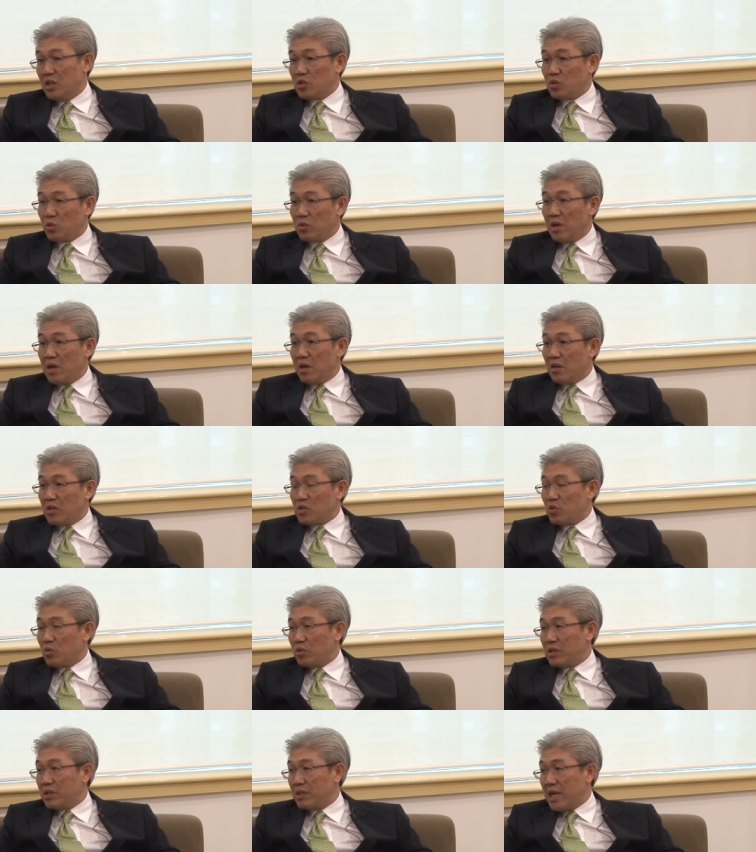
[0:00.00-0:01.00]
So,
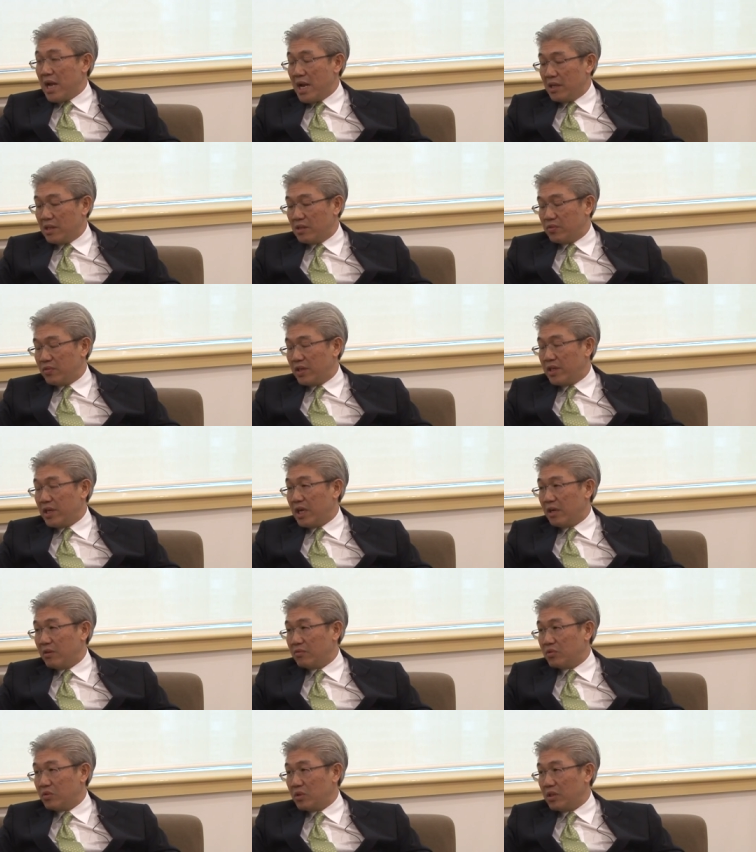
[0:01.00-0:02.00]
so that is very
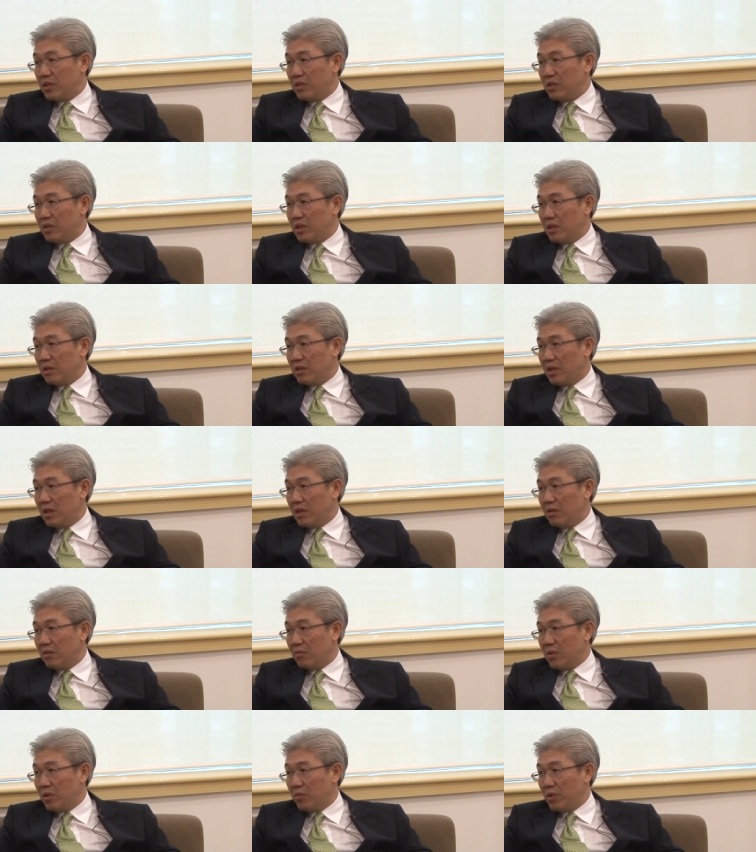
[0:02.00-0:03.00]
helpful in, in,
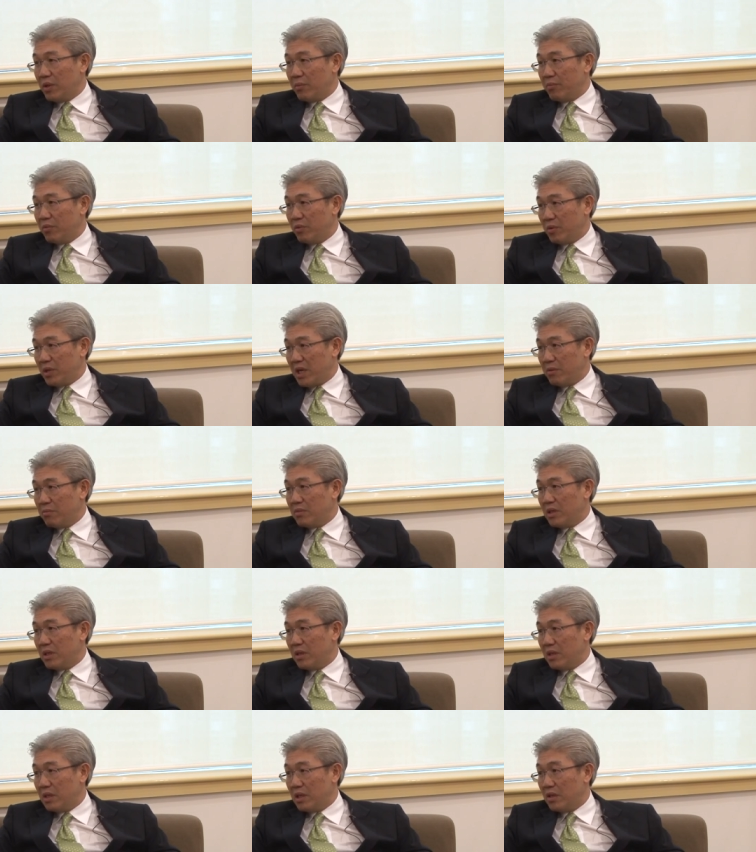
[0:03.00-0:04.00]
in when we become
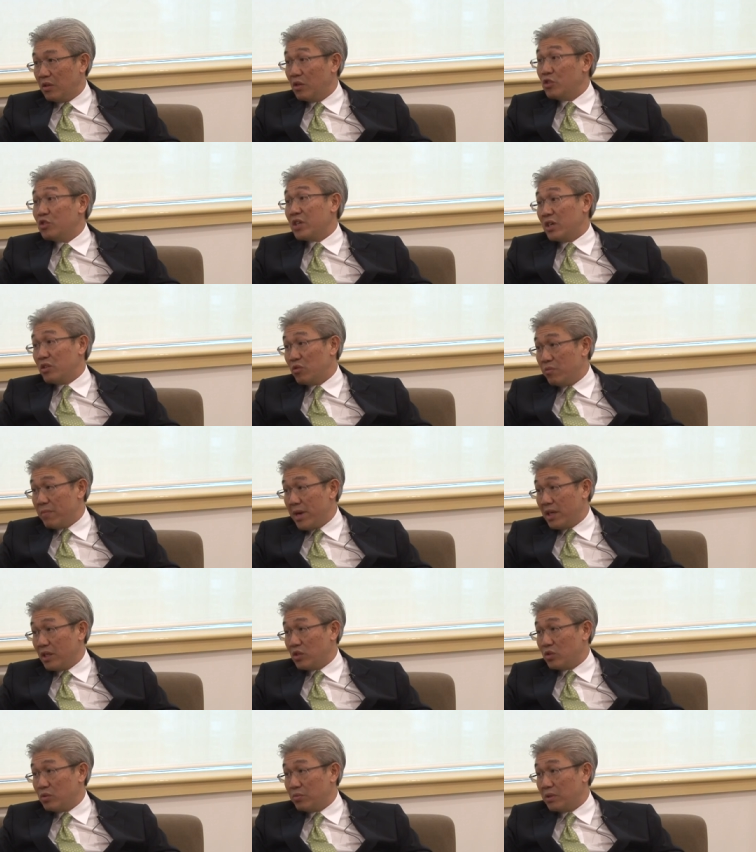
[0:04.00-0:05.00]
uh, in, in, general
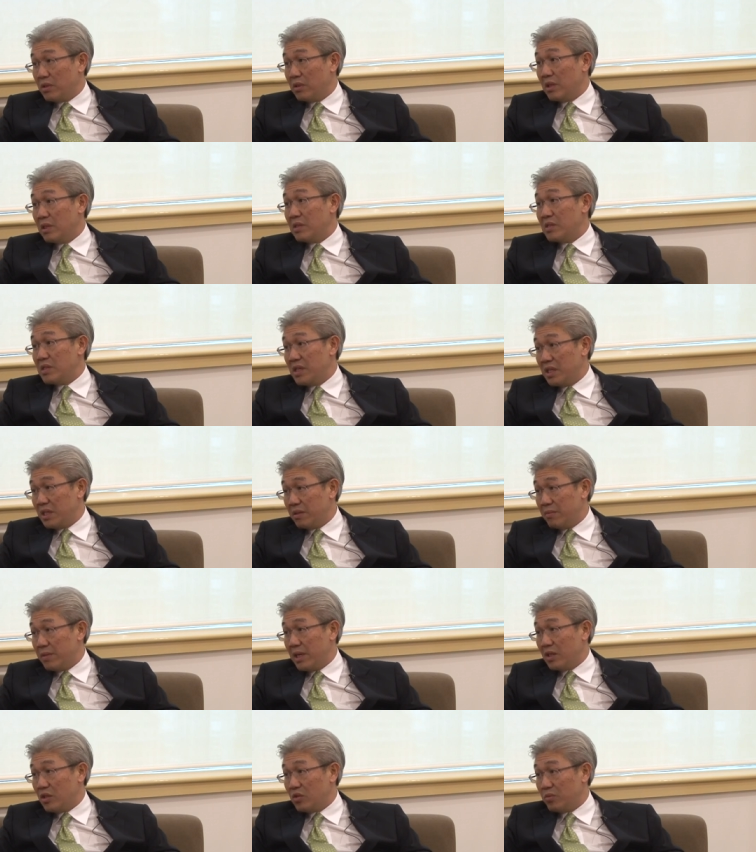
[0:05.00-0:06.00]
management, mm. in senior
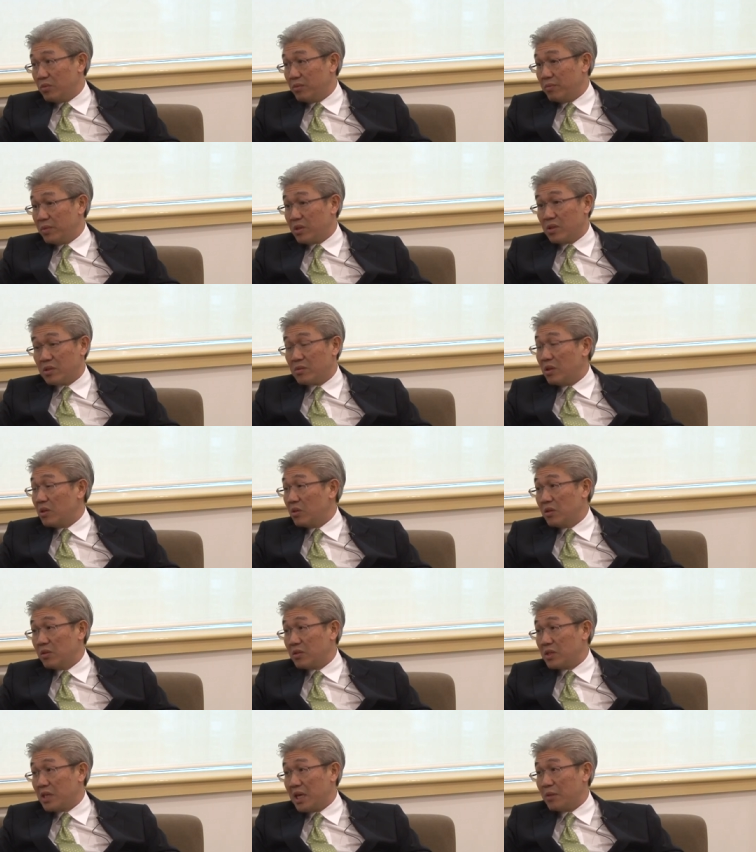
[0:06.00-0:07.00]
management, because a
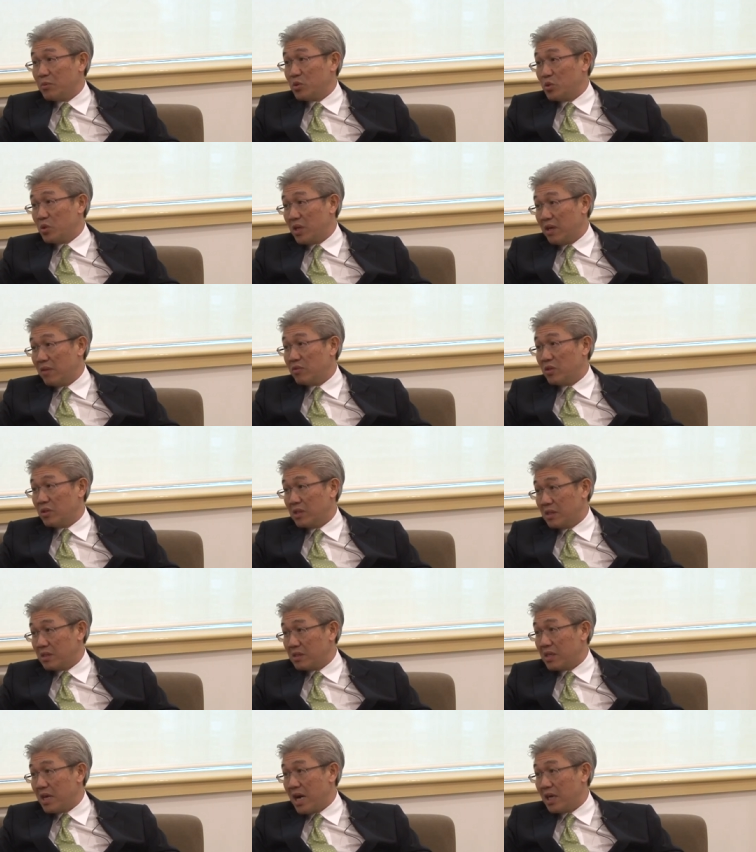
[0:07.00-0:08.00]
lot of times you have to
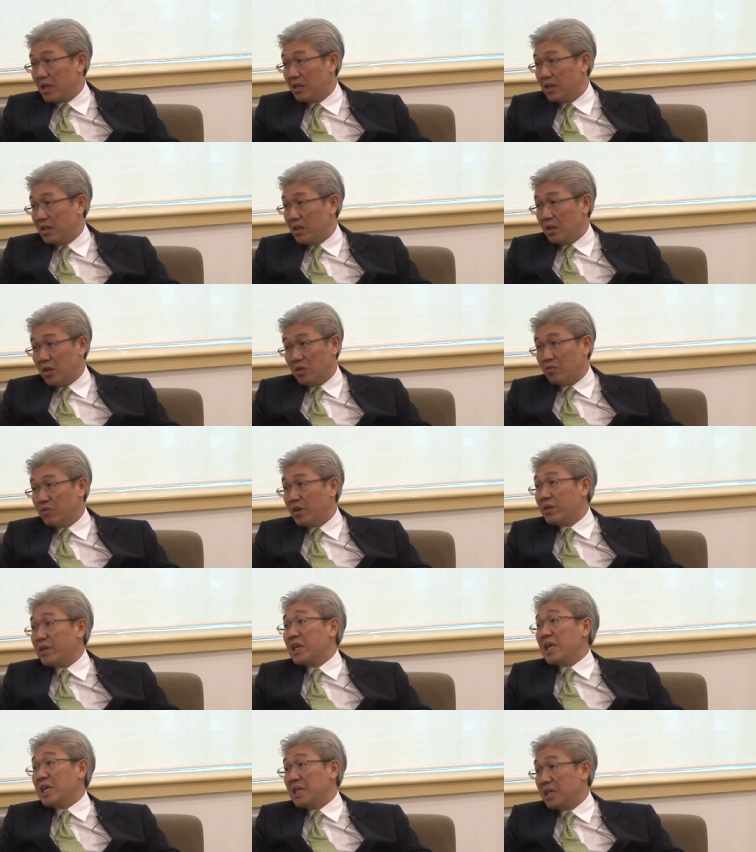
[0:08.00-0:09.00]
decide on
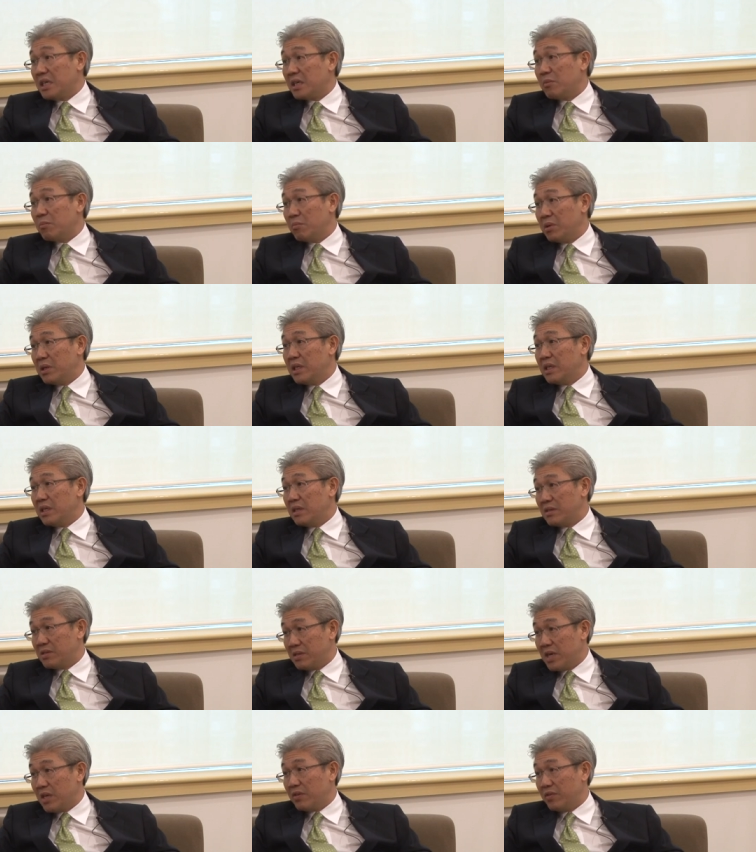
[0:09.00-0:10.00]
very incomplete a
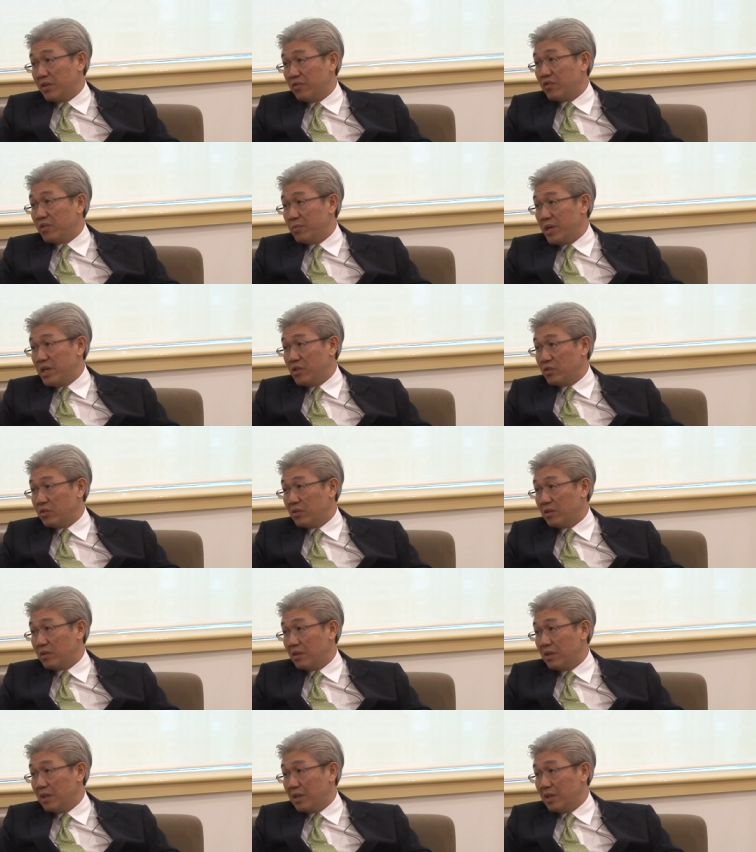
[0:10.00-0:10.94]
set of information.